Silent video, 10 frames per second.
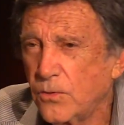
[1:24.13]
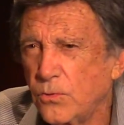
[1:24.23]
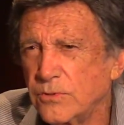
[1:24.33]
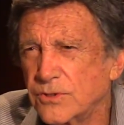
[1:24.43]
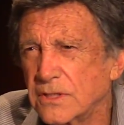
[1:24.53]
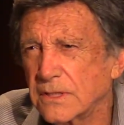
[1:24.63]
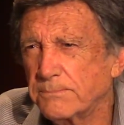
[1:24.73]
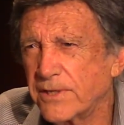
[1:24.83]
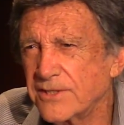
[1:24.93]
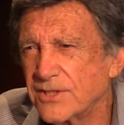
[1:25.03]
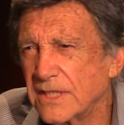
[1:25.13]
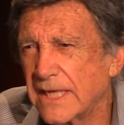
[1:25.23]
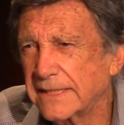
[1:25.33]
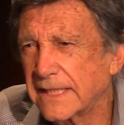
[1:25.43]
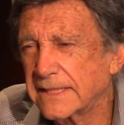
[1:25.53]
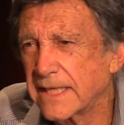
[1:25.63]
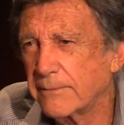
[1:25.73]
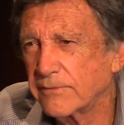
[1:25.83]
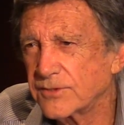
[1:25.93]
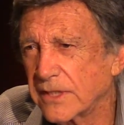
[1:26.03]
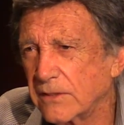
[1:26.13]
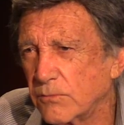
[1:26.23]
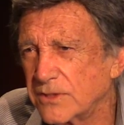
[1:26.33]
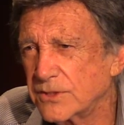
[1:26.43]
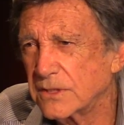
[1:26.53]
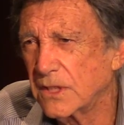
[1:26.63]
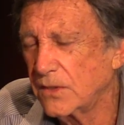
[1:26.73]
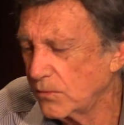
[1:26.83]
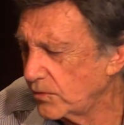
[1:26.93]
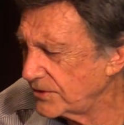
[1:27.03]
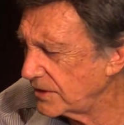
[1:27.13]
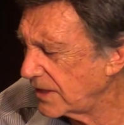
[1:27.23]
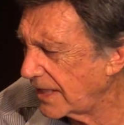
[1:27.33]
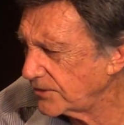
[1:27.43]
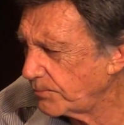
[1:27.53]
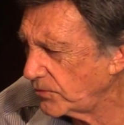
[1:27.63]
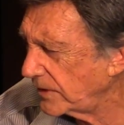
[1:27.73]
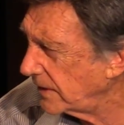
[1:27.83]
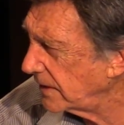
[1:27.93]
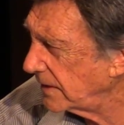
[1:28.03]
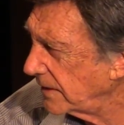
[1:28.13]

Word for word: who was the president at that time of Slingerland? Was it Osborne? No,